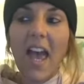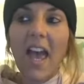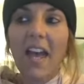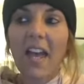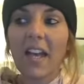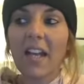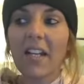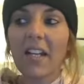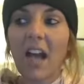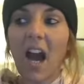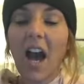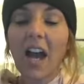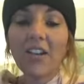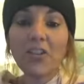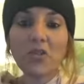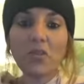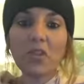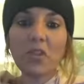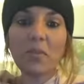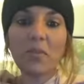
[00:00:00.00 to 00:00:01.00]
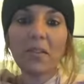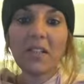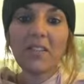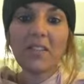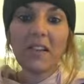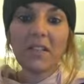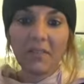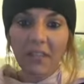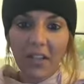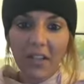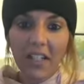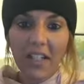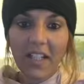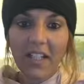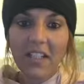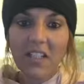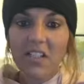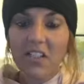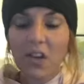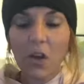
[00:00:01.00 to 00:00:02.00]
And I truly believe that
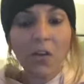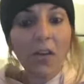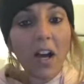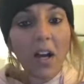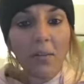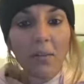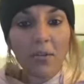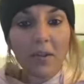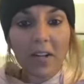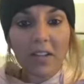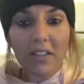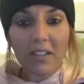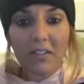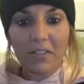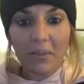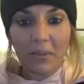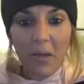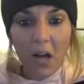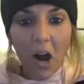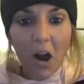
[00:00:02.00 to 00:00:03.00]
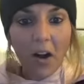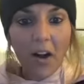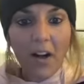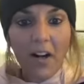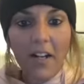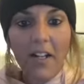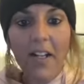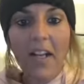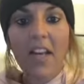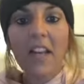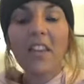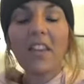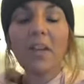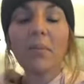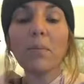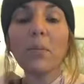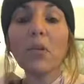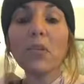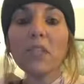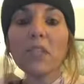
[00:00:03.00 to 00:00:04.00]
feelings don't come directly from the heart. They
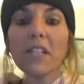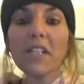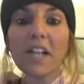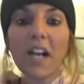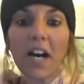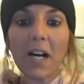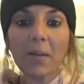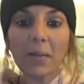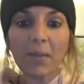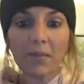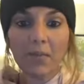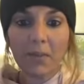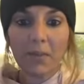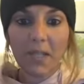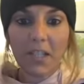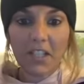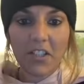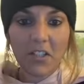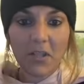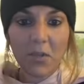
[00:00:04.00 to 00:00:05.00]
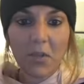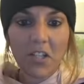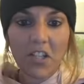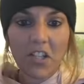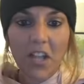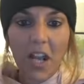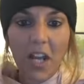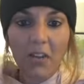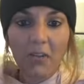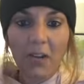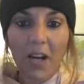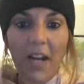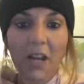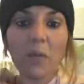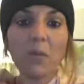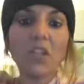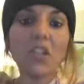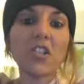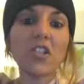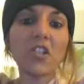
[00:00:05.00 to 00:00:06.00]
mostly come from the intuition, right?
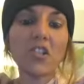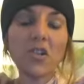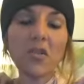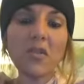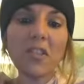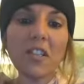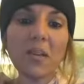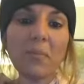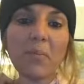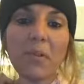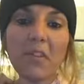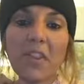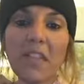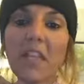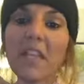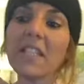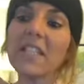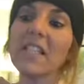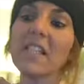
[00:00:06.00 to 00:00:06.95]
Which is two separate things.